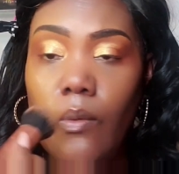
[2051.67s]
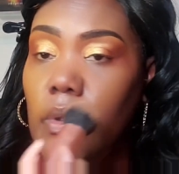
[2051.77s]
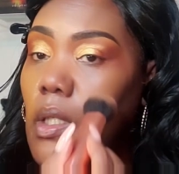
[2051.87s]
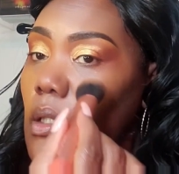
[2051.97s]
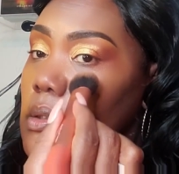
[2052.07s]

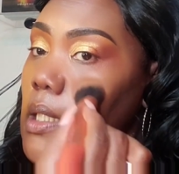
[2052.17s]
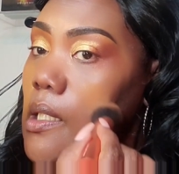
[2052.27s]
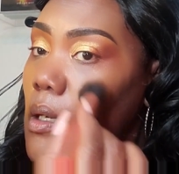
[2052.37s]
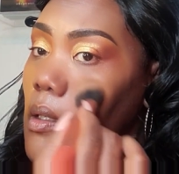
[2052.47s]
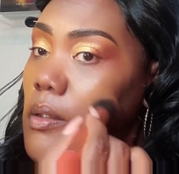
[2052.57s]
We're not going to take
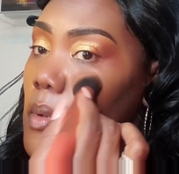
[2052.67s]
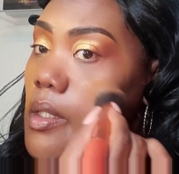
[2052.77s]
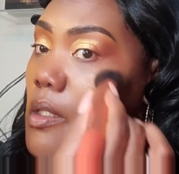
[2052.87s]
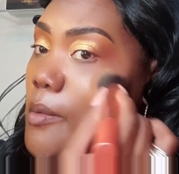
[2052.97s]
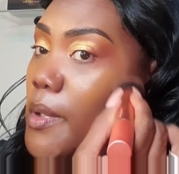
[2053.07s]
it all the way
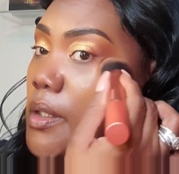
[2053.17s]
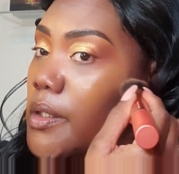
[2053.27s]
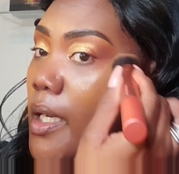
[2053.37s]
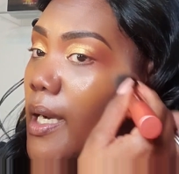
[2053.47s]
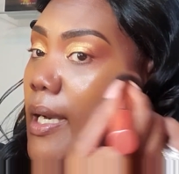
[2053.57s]
up under
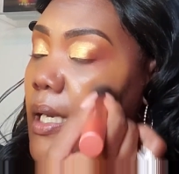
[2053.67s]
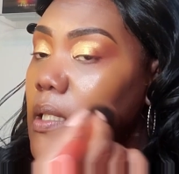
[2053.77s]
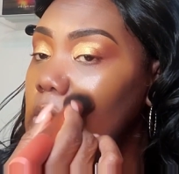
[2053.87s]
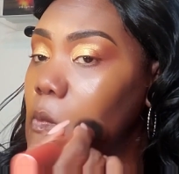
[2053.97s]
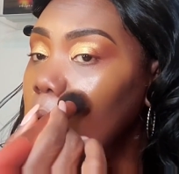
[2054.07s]
our eye
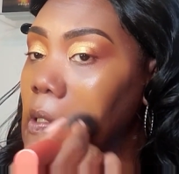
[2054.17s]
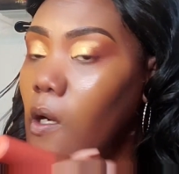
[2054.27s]
because we